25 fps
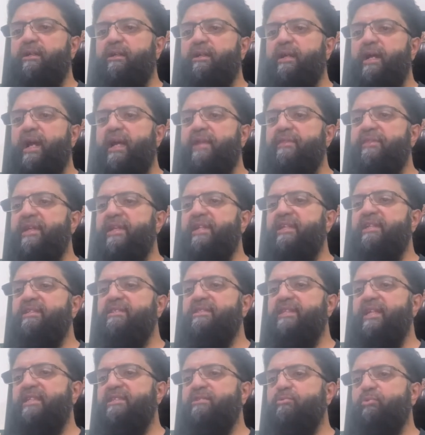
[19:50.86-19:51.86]
And then he
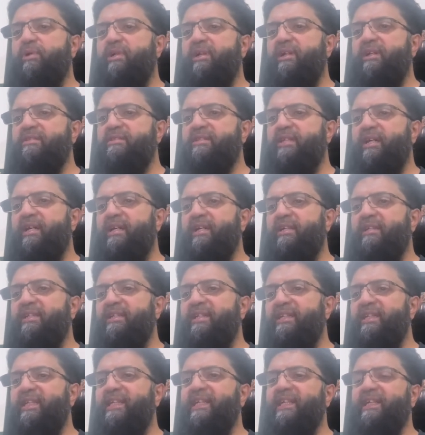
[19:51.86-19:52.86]
says, wa
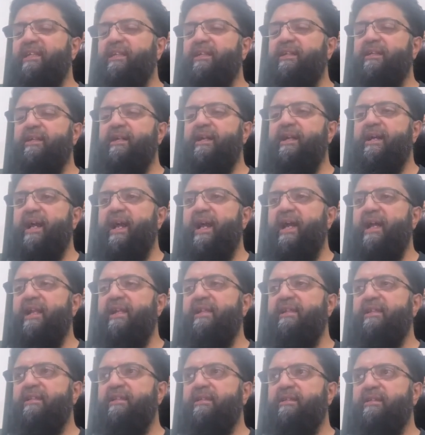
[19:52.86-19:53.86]
razaqanihi,
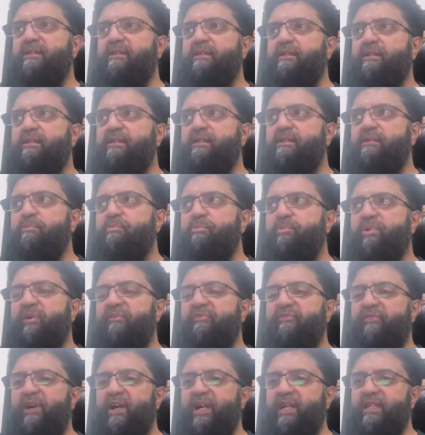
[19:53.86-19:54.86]
and
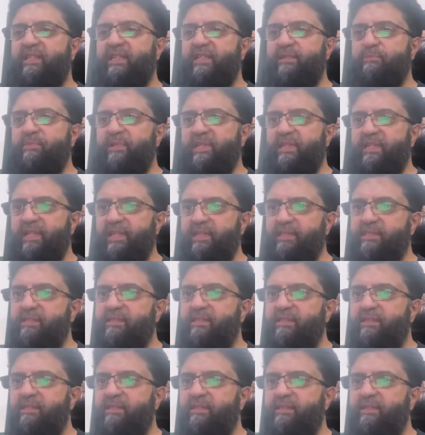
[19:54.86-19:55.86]
provided me
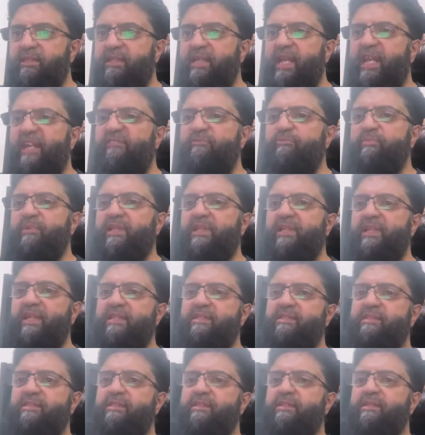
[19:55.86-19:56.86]
this, gave me
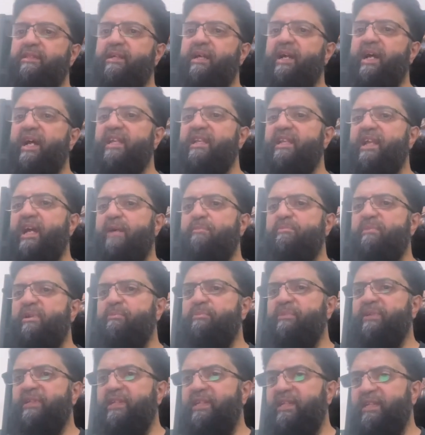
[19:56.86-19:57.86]
this, an'ama
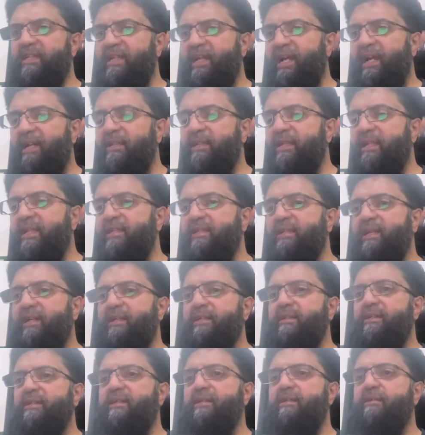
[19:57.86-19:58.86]
bihi alayna.
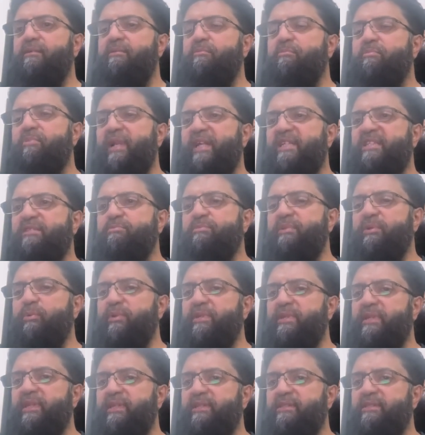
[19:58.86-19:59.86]
Bless me
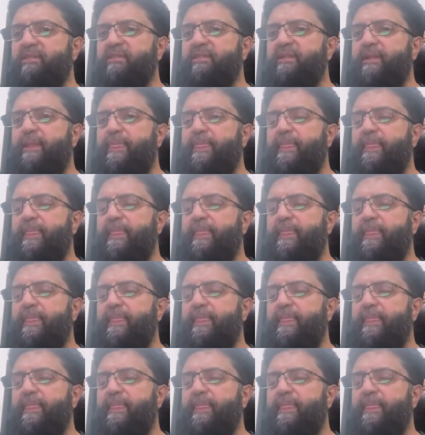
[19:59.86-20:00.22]
with this.